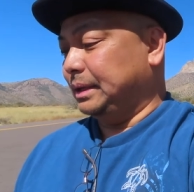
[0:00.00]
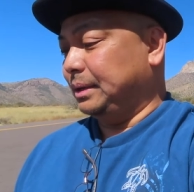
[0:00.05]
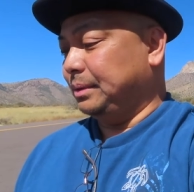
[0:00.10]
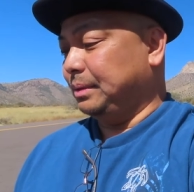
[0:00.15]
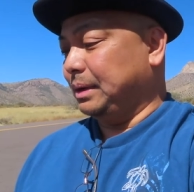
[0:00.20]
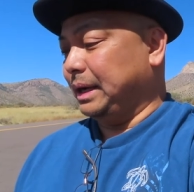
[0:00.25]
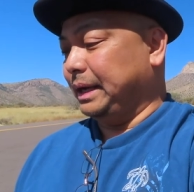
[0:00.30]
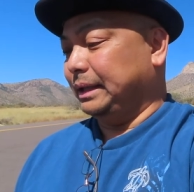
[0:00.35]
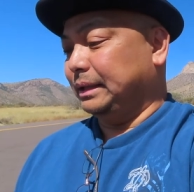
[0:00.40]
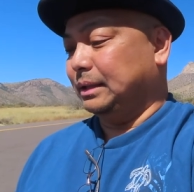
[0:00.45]

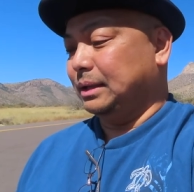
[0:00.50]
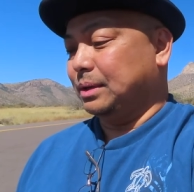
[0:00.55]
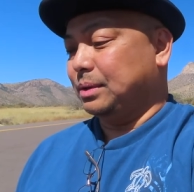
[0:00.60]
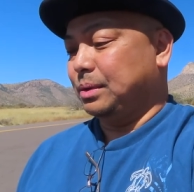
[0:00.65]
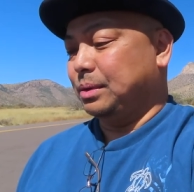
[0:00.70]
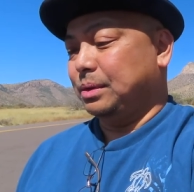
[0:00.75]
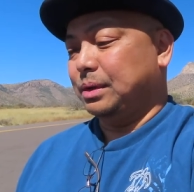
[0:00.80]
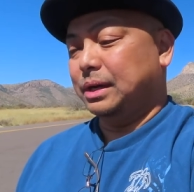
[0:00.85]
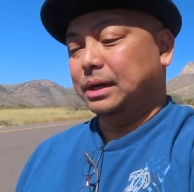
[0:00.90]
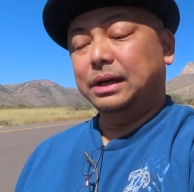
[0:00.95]
right, the
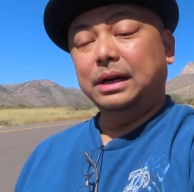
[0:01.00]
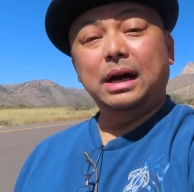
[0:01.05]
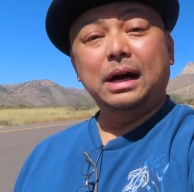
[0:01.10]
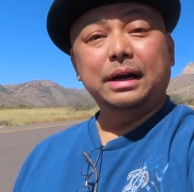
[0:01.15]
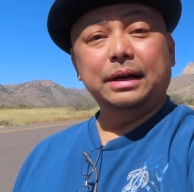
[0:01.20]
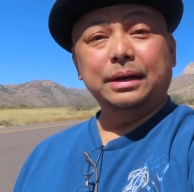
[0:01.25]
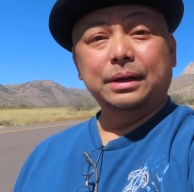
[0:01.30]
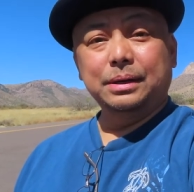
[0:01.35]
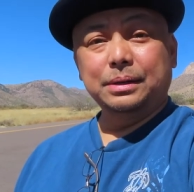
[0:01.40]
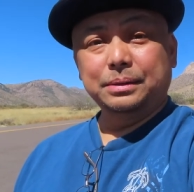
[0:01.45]

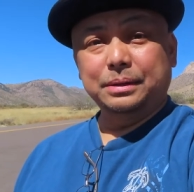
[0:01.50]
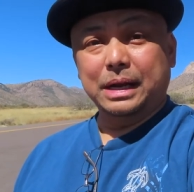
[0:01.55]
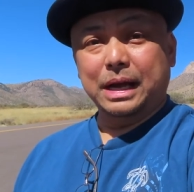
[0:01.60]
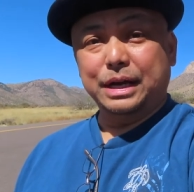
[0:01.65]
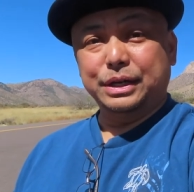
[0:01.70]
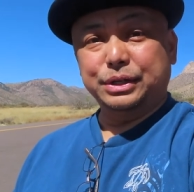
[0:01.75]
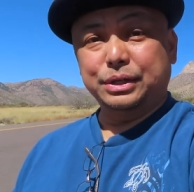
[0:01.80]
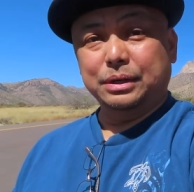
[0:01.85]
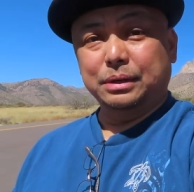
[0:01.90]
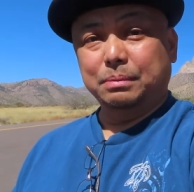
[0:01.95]
Coronado
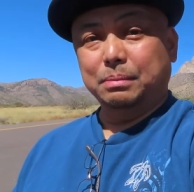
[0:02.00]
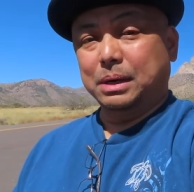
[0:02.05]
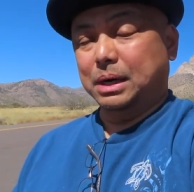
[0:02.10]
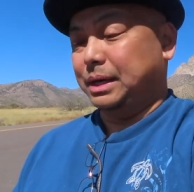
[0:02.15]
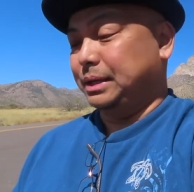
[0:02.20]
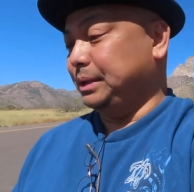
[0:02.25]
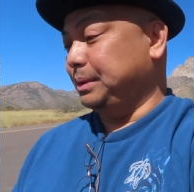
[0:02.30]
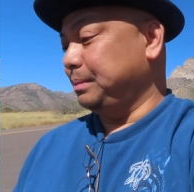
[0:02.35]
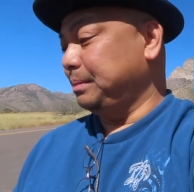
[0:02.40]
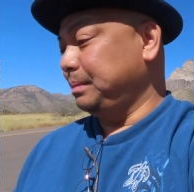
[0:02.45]
National
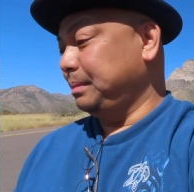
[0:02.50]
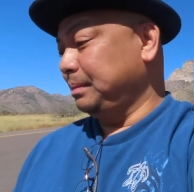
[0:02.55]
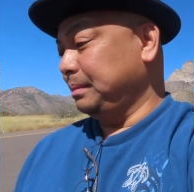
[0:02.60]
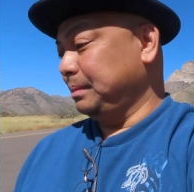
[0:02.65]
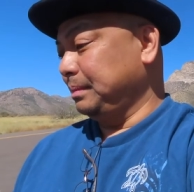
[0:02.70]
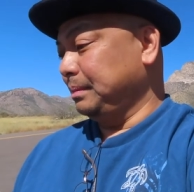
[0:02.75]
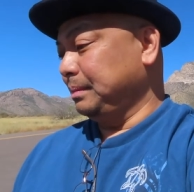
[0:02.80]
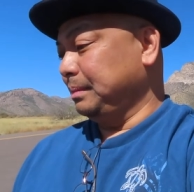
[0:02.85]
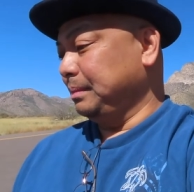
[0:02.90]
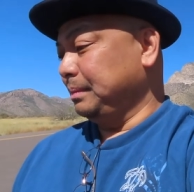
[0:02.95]

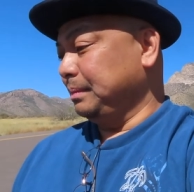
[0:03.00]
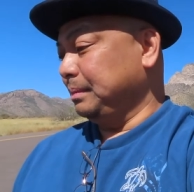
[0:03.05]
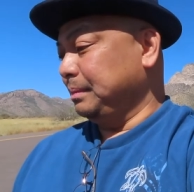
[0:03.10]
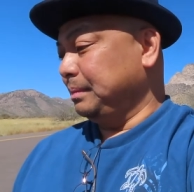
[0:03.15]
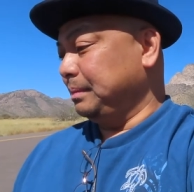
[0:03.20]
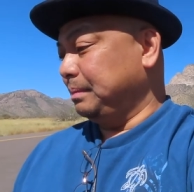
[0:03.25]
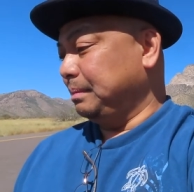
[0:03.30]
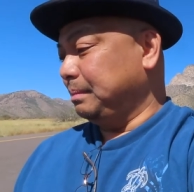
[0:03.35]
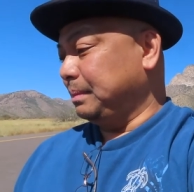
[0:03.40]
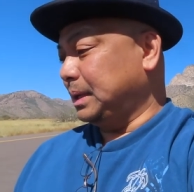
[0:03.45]

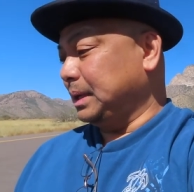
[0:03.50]
Monument.